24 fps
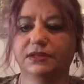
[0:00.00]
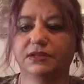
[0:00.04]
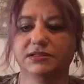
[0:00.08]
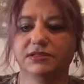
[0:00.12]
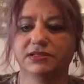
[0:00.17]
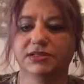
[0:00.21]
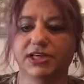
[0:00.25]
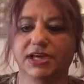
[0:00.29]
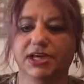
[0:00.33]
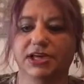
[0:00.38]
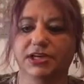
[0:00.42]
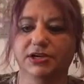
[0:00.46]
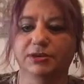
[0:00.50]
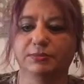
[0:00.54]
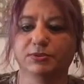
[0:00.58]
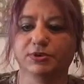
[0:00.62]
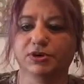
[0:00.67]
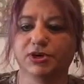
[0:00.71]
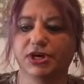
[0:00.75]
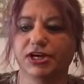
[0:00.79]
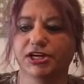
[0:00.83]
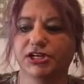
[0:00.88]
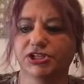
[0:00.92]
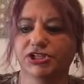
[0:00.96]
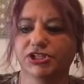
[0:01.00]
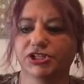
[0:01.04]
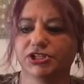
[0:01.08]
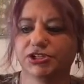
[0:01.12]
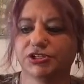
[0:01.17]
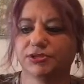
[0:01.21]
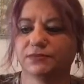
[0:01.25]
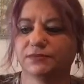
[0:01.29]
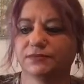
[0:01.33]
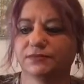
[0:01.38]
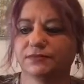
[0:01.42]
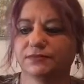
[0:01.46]
Take your
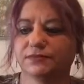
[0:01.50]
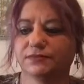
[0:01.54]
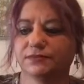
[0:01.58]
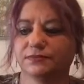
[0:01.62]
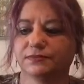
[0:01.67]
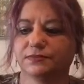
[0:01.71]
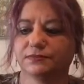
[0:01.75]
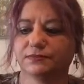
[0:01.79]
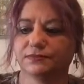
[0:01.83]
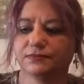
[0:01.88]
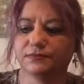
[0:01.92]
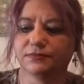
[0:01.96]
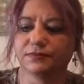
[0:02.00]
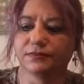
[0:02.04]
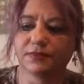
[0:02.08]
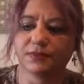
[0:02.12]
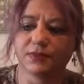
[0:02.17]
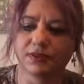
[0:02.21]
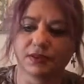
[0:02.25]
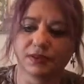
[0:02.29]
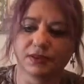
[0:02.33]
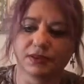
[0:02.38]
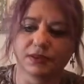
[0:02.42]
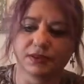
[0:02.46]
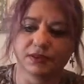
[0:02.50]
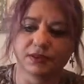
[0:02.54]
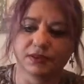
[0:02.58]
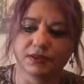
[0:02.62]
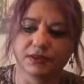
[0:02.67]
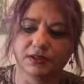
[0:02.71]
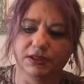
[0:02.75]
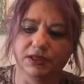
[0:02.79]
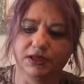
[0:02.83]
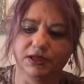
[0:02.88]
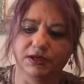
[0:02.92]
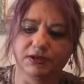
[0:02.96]
brush,
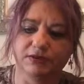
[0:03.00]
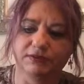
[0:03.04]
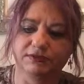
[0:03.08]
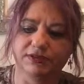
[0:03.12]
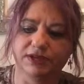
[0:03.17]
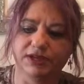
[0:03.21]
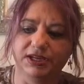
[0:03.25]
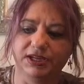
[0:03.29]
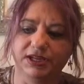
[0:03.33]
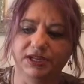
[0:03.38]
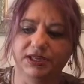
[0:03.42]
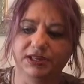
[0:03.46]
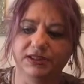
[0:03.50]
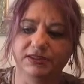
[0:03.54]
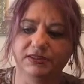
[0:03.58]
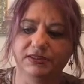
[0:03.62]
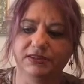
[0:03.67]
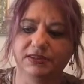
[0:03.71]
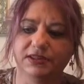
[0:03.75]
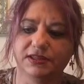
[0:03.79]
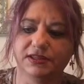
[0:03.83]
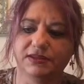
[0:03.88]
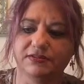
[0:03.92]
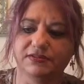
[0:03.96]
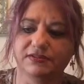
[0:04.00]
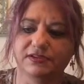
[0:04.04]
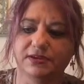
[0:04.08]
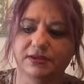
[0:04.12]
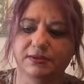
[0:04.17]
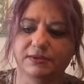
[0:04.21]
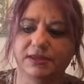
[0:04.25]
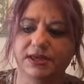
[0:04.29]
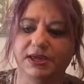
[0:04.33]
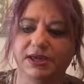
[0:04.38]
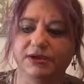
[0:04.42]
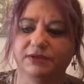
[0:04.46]
clean off any that has
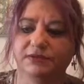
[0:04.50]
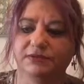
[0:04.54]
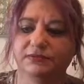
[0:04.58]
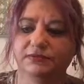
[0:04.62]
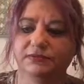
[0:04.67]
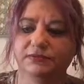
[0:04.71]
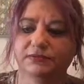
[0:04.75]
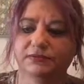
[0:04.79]
come out.